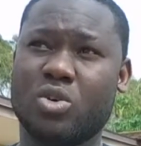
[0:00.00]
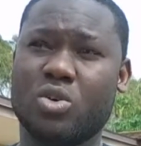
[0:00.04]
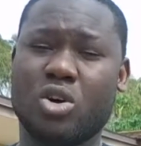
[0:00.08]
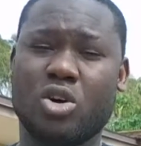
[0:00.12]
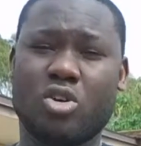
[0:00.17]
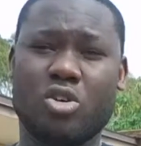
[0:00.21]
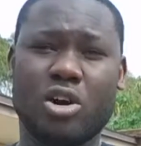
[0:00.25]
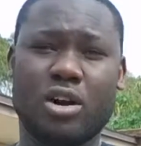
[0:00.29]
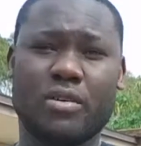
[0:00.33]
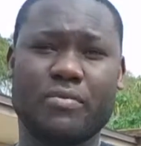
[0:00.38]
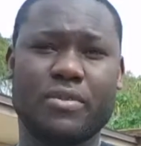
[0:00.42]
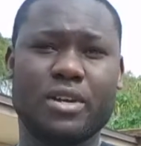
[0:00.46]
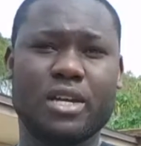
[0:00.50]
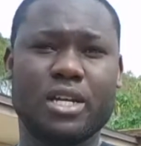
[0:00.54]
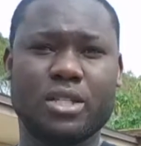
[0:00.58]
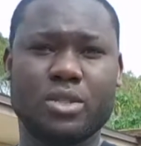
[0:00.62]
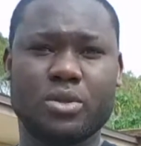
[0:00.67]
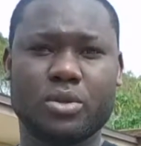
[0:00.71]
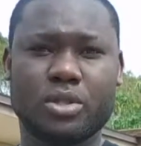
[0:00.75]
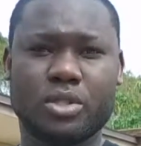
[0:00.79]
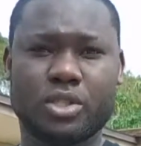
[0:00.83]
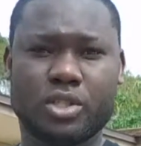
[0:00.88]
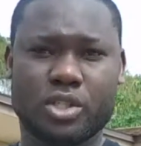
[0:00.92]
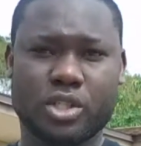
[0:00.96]
how I've dealt
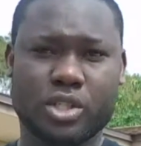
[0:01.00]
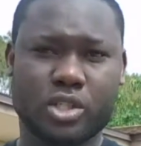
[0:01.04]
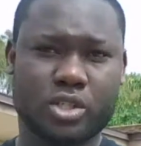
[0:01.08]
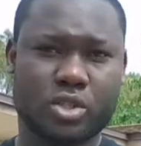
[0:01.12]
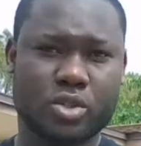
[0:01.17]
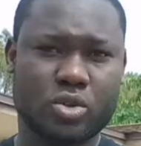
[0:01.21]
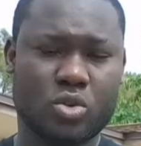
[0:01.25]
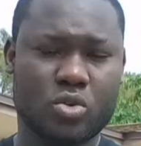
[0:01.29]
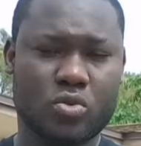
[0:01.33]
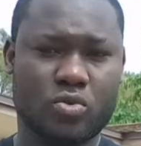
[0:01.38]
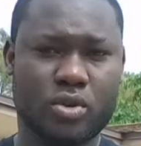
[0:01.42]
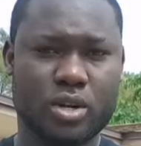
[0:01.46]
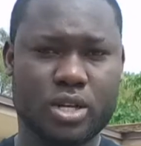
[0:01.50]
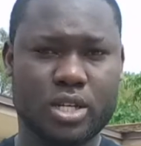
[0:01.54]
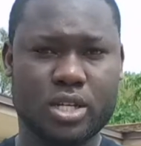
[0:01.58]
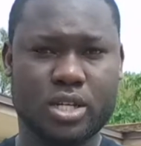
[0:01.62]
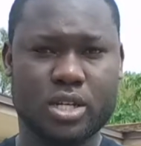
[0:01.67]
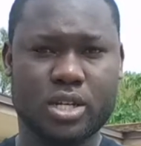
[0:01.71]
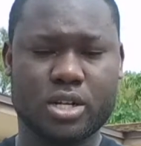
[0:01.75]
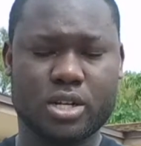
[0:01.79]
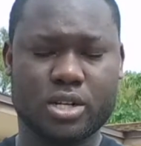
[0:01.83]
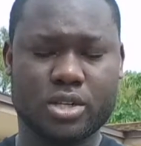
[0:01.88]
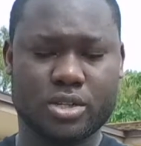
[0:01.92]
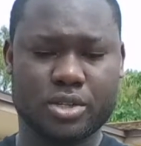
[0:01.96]
with stress over the
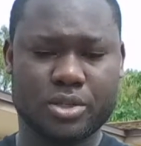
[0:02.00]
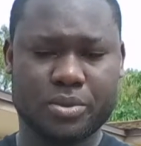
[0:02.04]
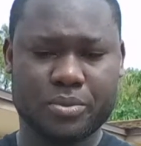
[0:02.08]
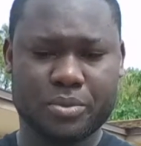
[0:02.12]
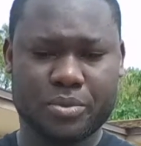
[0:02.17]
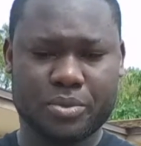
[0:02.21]
years.